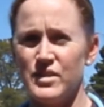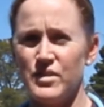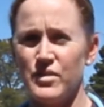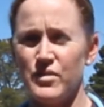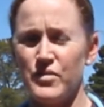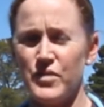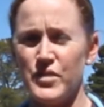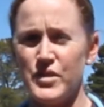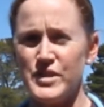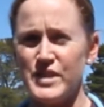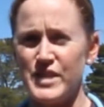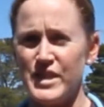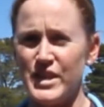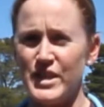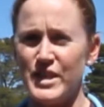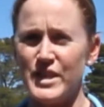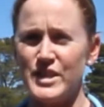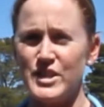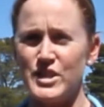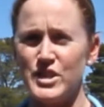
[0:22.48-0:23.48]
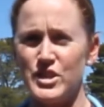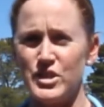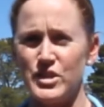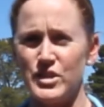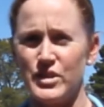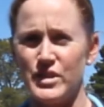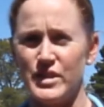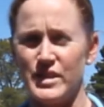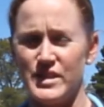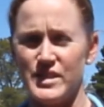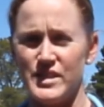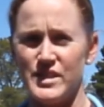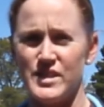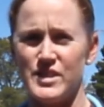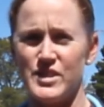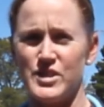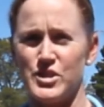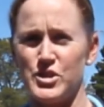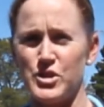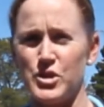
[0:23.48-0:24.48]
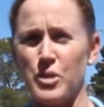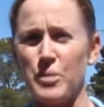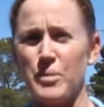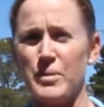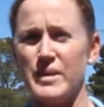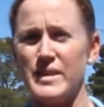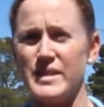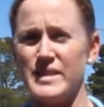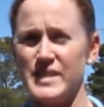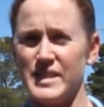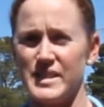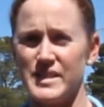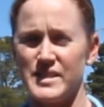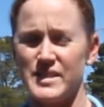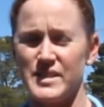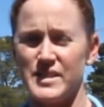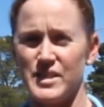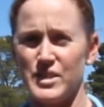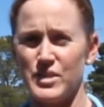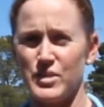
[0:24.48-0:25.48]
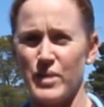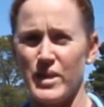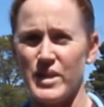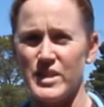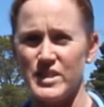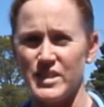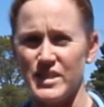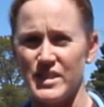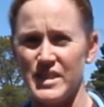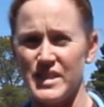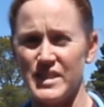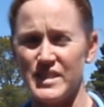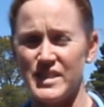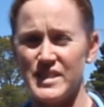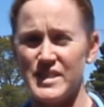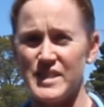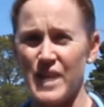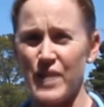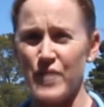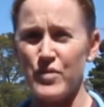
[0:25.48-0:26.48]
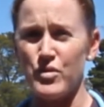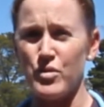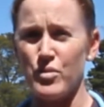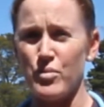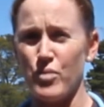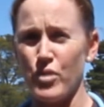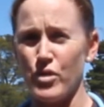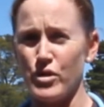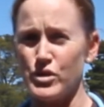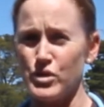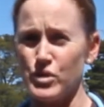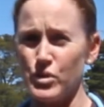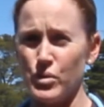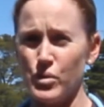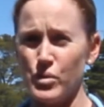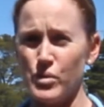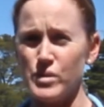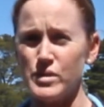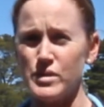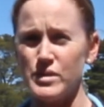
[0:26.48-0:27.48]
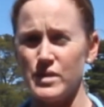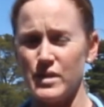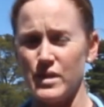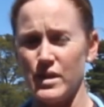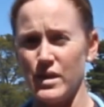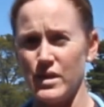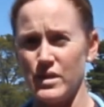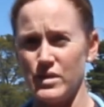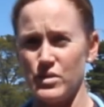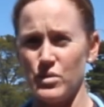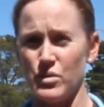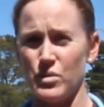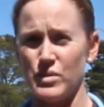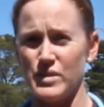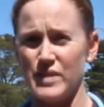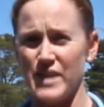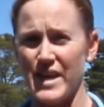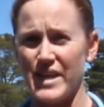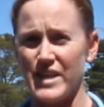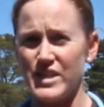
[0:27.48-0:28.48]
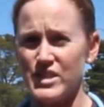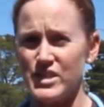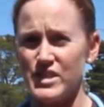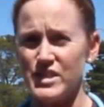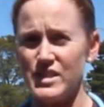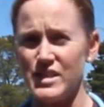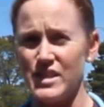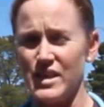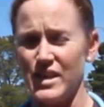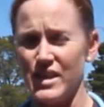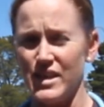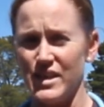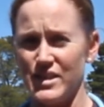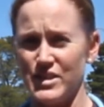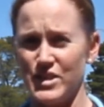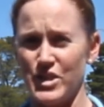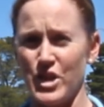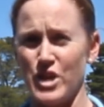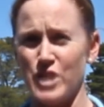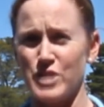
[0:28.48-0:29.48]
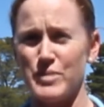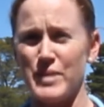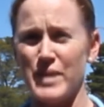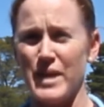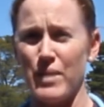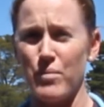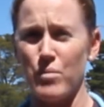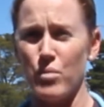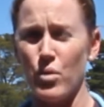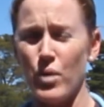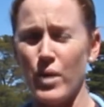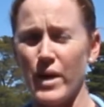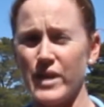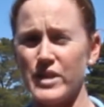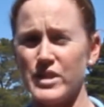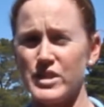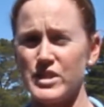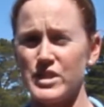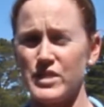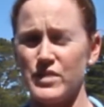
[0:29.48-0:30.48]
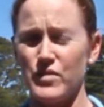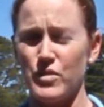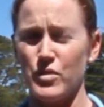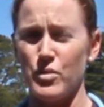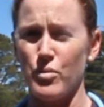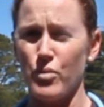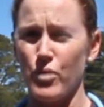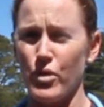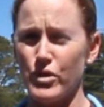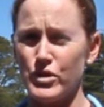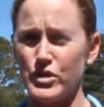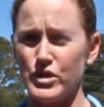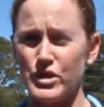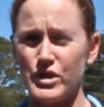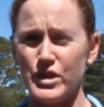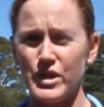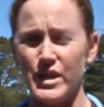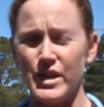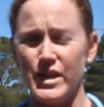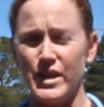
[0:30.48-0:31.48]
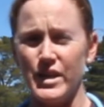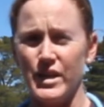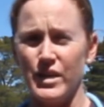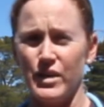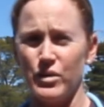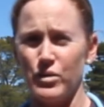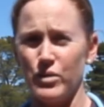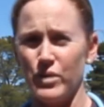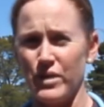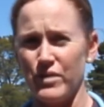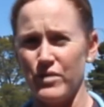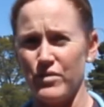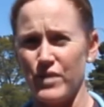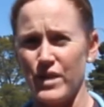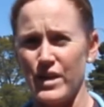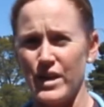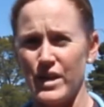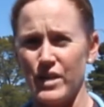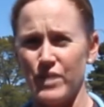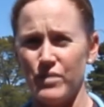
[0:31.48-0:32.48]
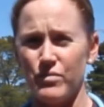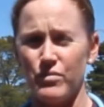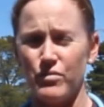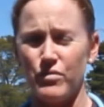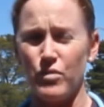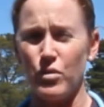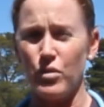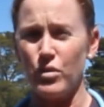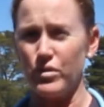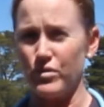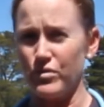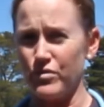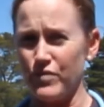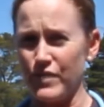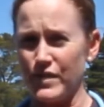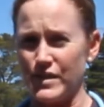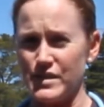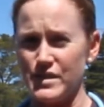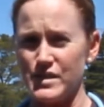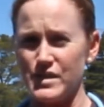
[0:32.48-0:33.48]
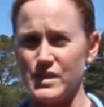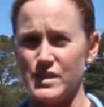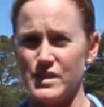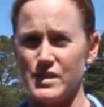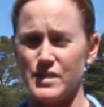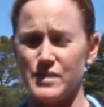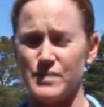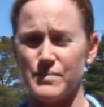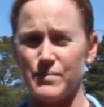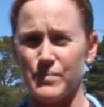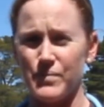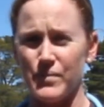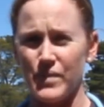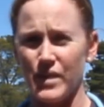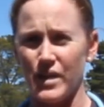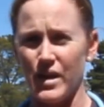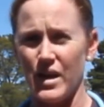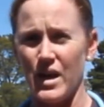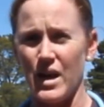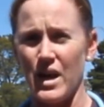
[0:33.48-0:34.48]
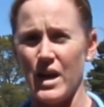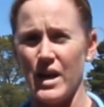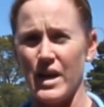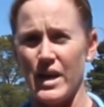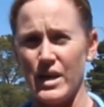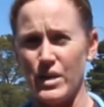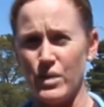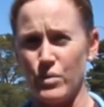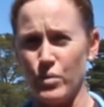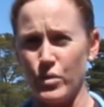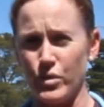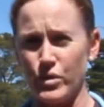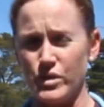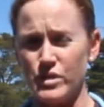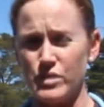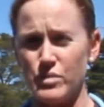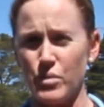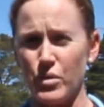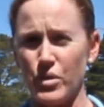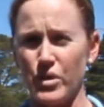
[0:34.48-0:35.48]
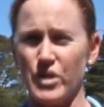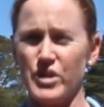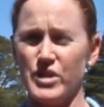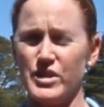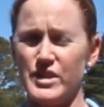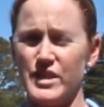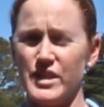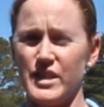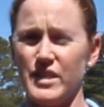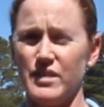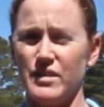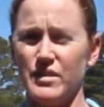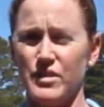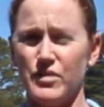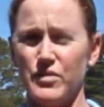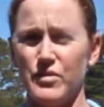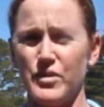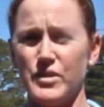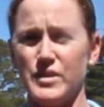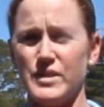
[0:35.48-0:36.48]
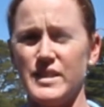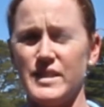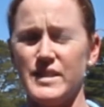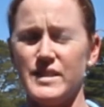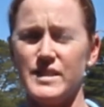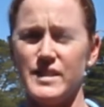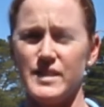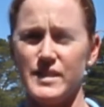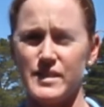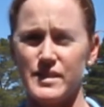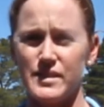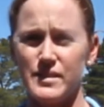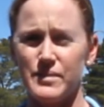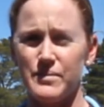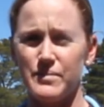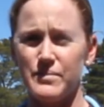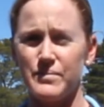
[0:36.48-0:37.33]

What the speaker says: The first thing you need to do is just to stop and assess the situation. Is it safe to approach your horse? Is your horse anxious? Is it going to become more anxious if you approach it? Looking for any fallen fences, any wounds. What can you see in the first instance?